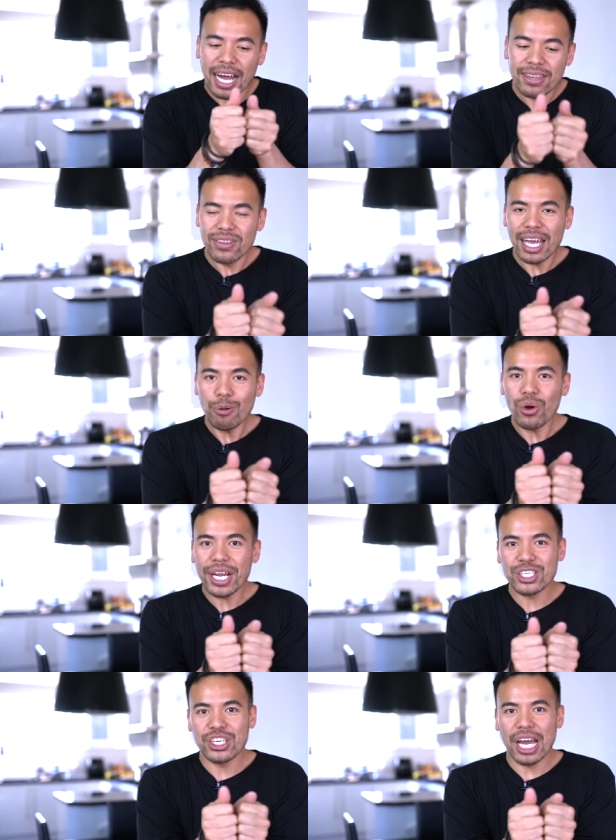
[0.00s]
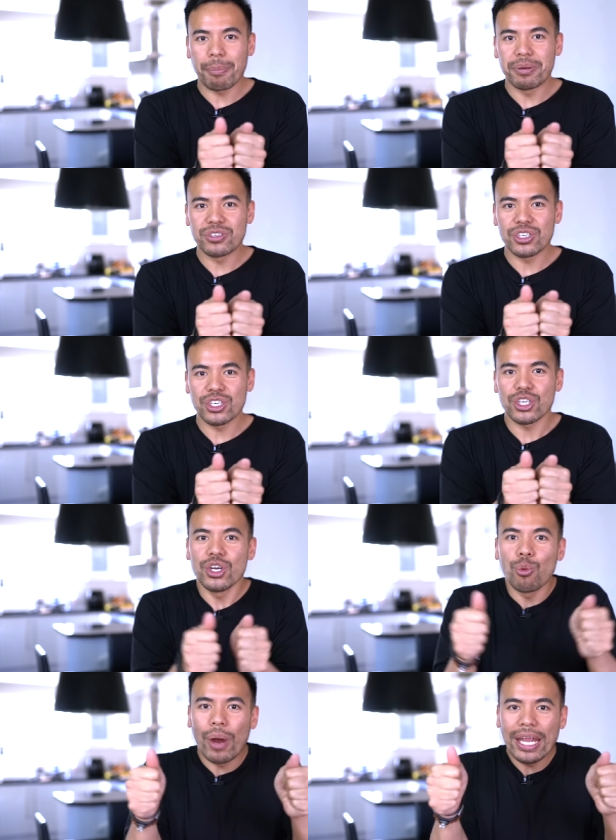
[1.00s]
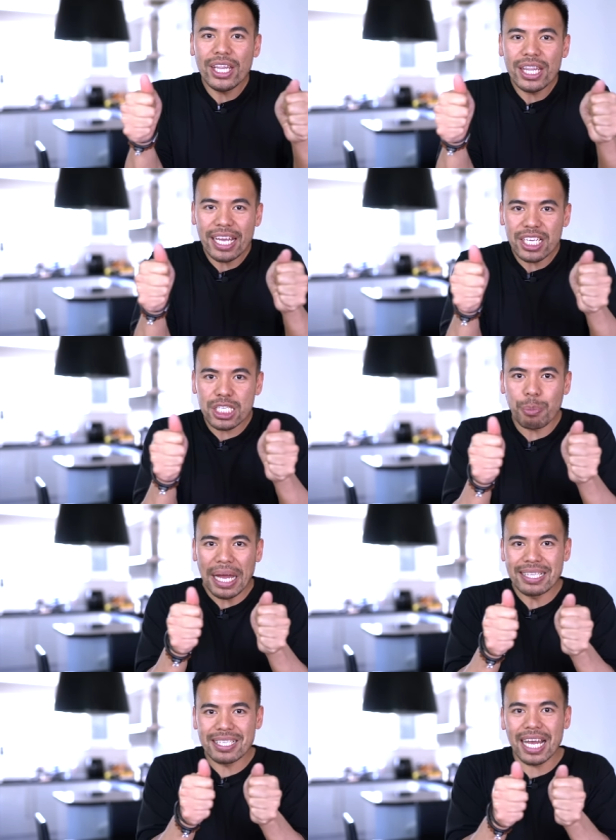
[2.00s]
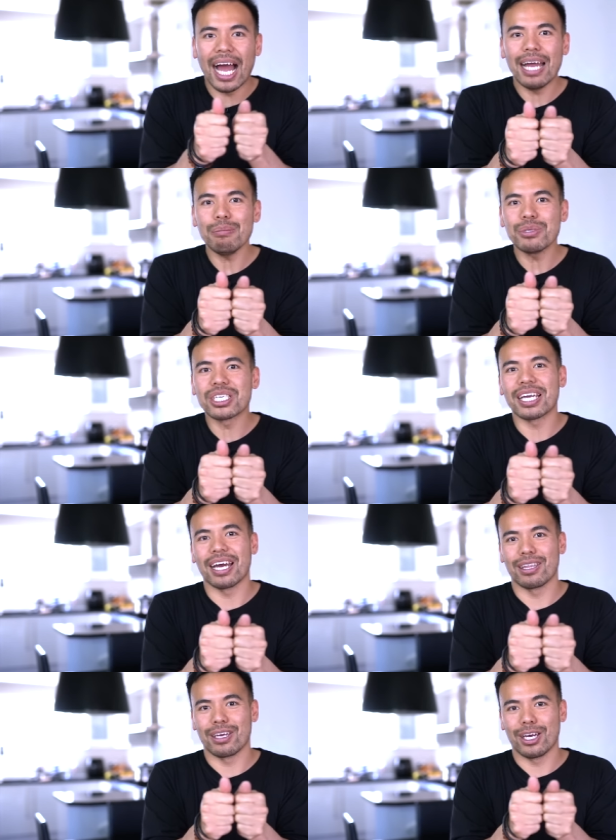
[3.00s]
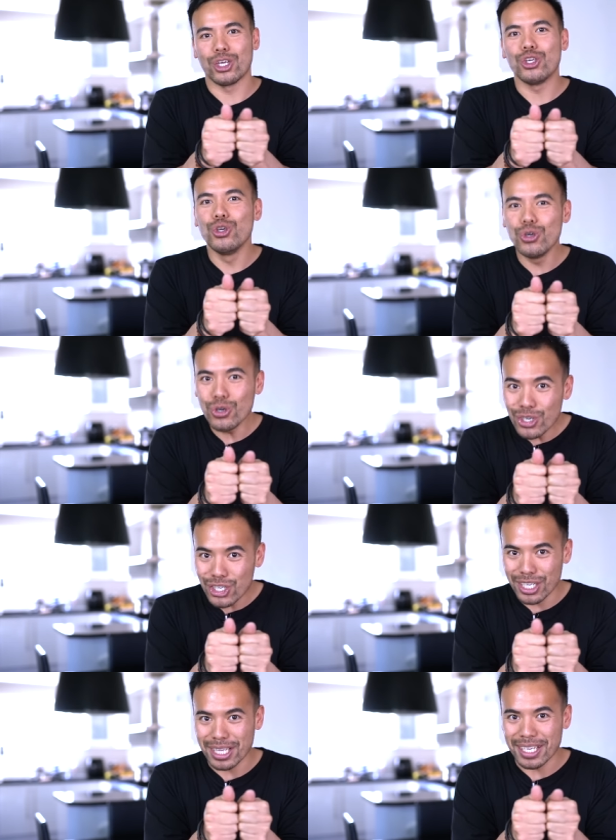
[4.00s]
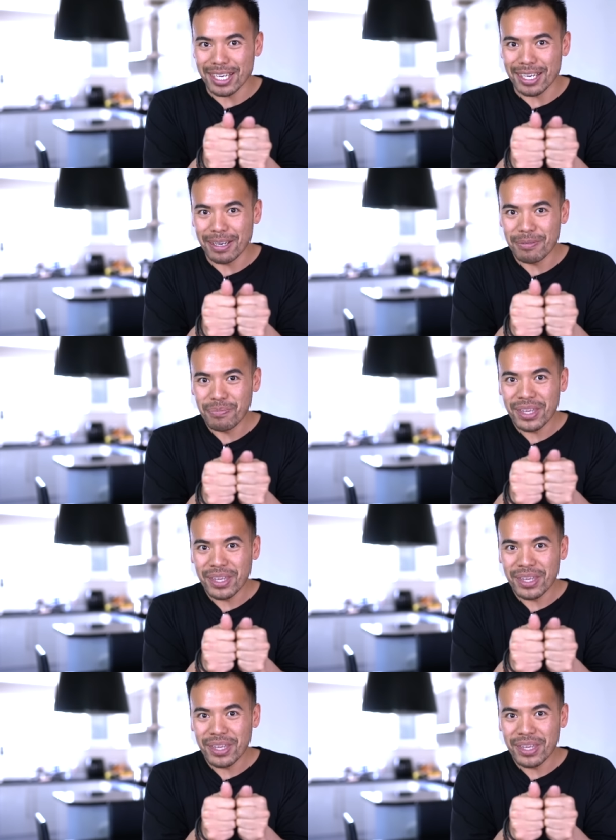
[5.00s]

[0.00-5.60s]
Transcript: And then what actually happens is, when they spend time together, usually